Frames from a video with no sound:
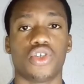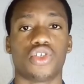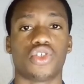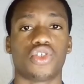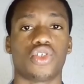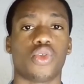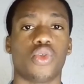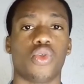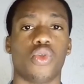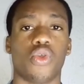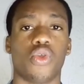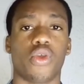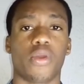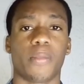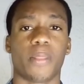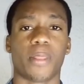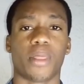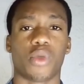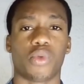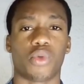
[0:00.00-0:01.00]
So
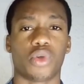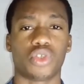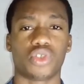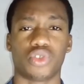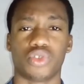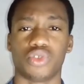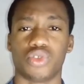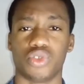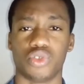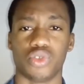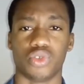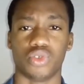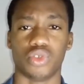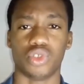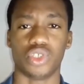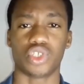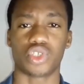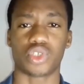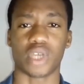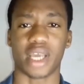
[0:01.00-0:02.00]
what do you do?
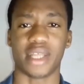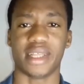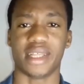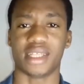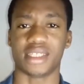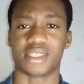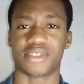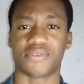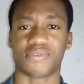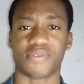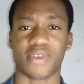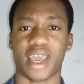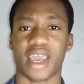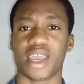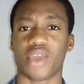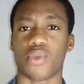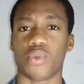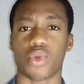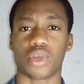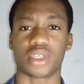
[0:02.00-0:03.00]
You need to
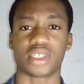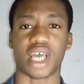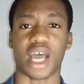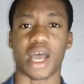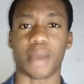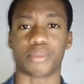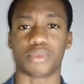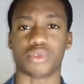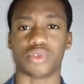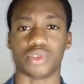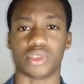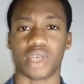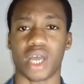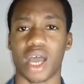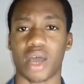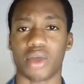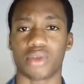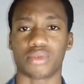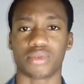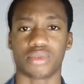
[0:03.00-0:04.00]
identify what happened,
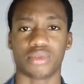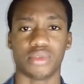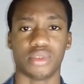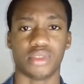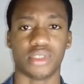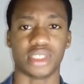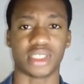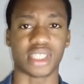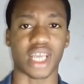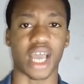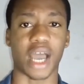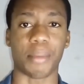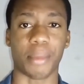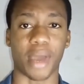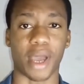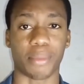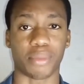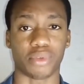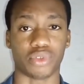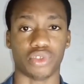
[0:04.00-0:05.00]
how the scam
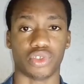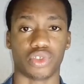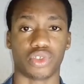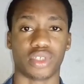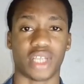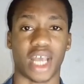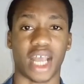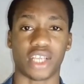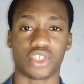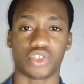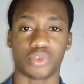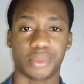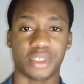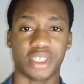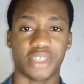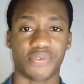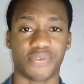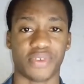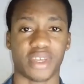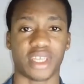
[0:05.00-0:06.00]
happened. So that should
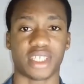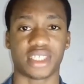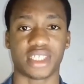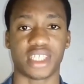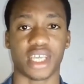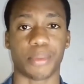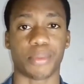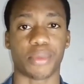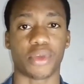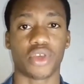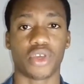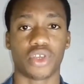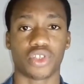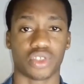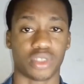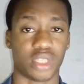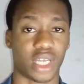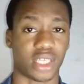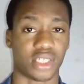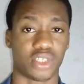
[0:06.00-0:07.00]
be the first step,
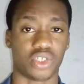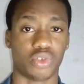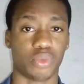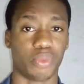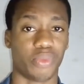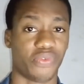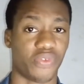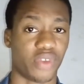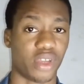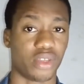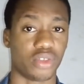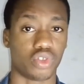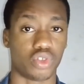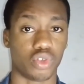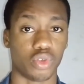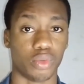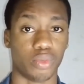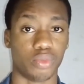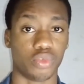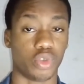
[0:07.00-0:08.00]
so that you prevent
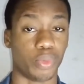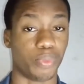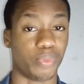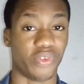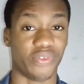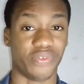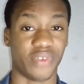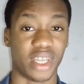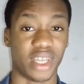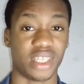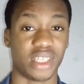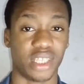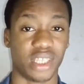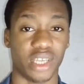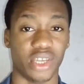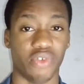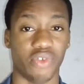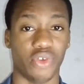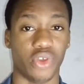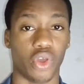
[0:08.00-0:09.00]

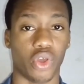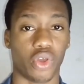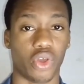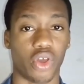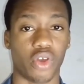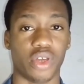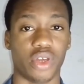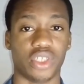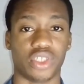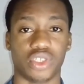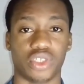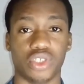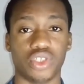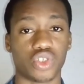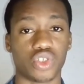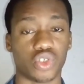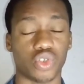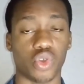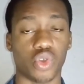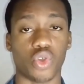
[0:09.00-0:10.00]
a reoccurrence. You
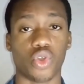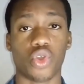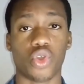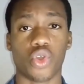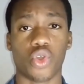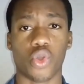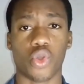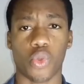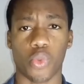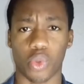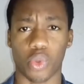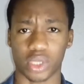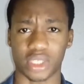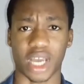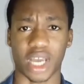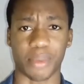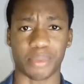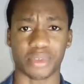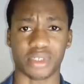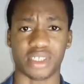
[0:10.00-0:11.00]
need to know
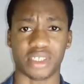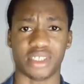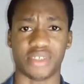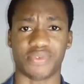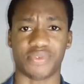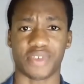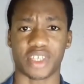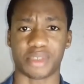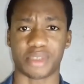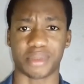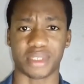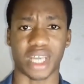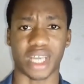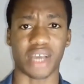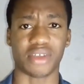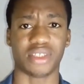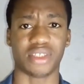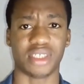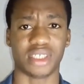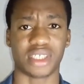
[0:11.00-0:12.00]
what happened in the first place.
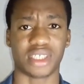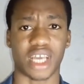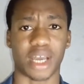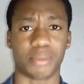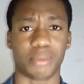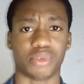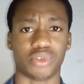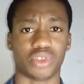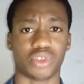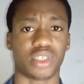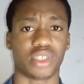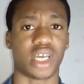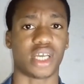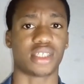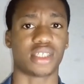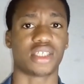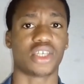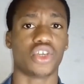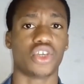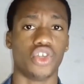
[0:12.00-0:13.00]
How did this happen, so that